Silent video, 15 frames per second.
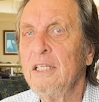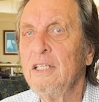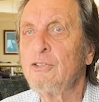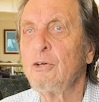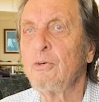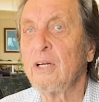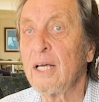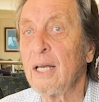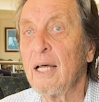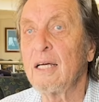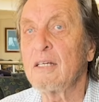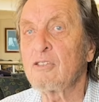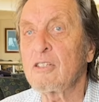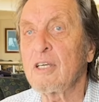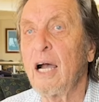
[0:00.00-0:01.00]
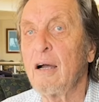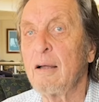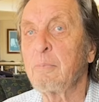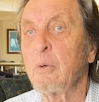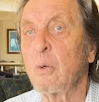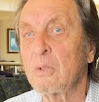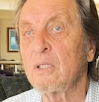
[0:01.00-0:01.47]
need to realize how
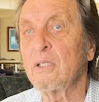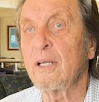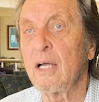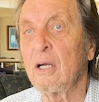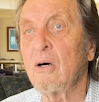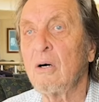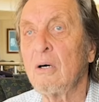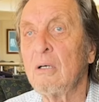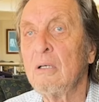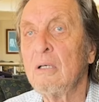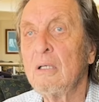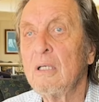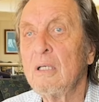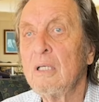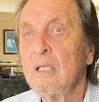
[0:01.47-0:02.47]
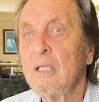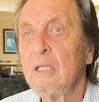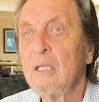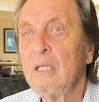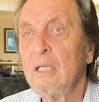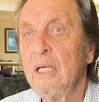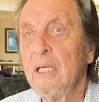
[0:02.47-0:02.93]
important they are
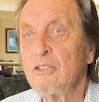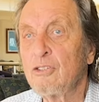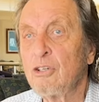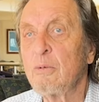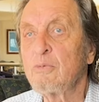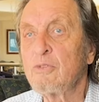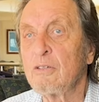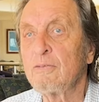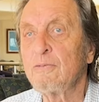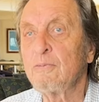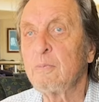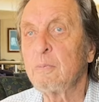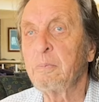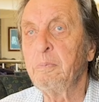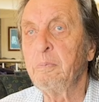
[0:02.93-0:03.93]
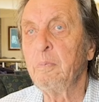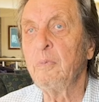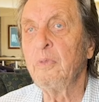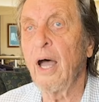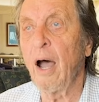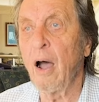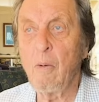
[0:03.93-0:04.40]
in terms of
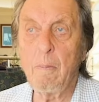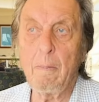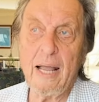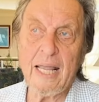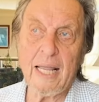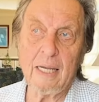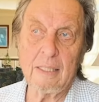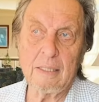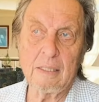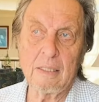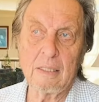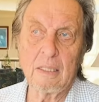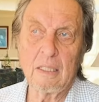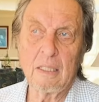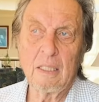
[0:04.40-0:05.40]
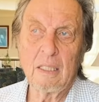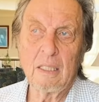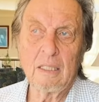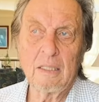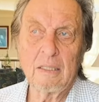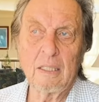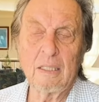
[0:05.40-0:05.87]
the homemaker,
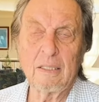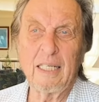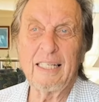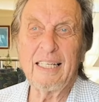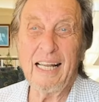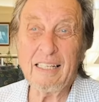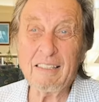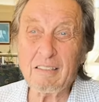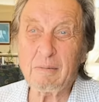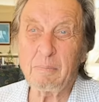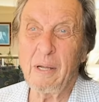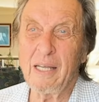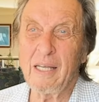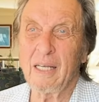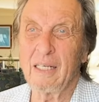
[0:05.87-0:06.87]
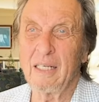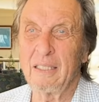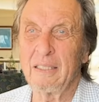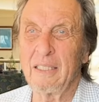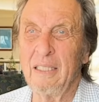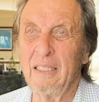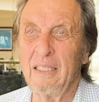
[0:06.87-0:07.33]
the nest
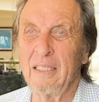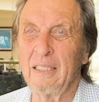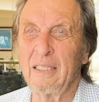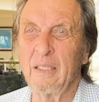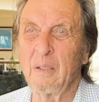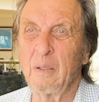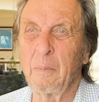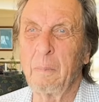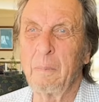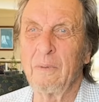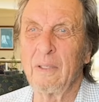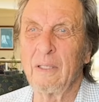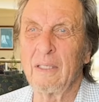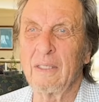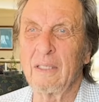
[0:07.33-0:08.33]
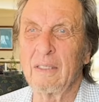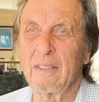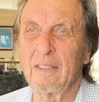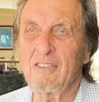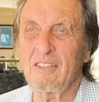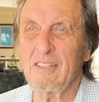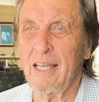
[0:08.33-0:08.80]
maker, the
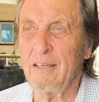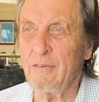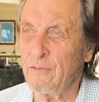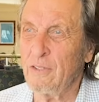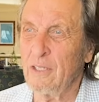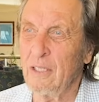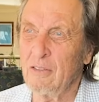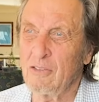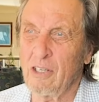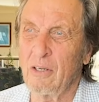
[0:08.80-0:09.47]
safety